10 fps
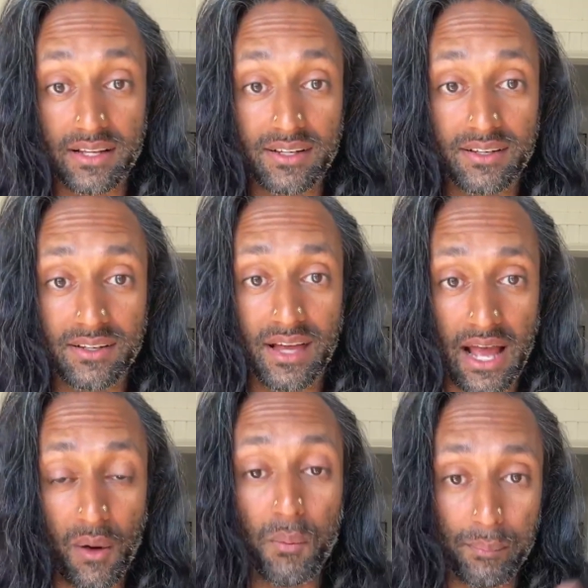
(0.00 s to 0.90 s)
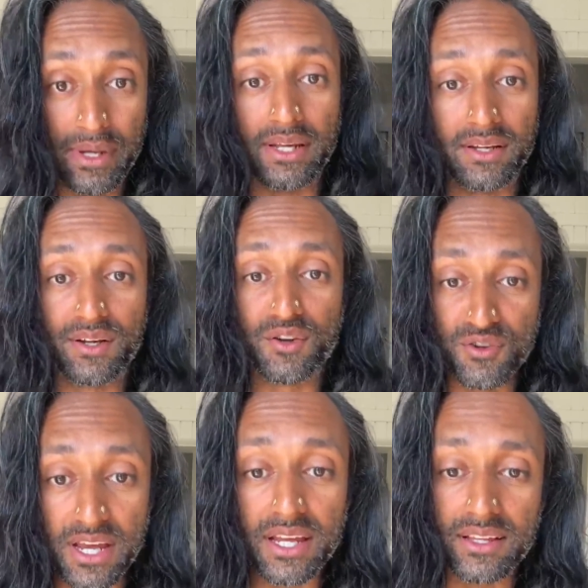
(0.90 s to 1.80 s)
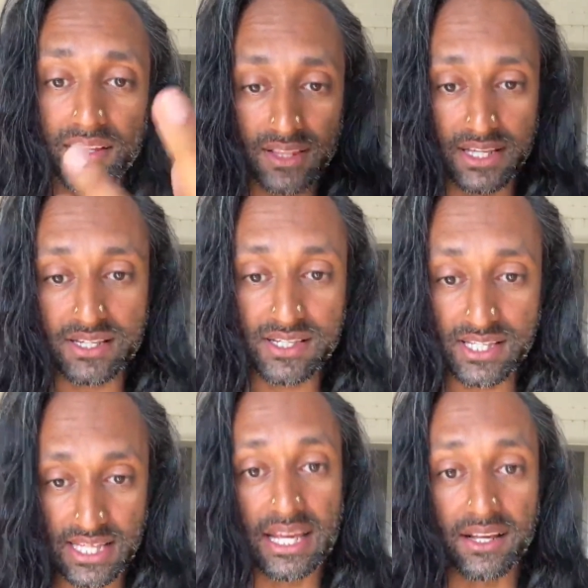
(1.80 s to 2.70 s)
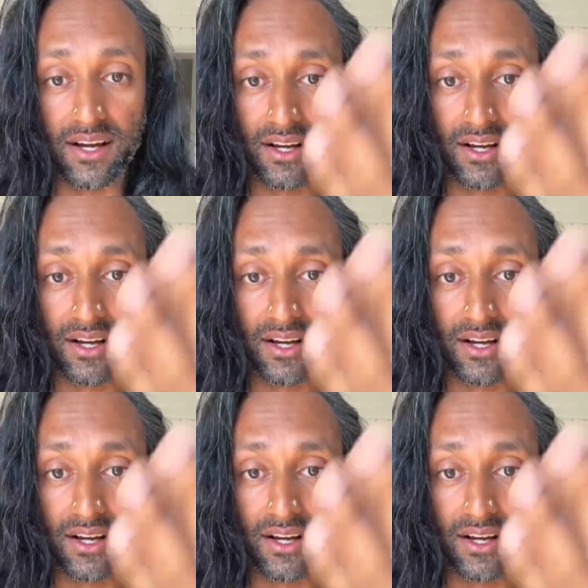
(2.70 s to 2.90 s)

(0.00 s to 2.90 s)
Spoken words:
gonna help me create this thing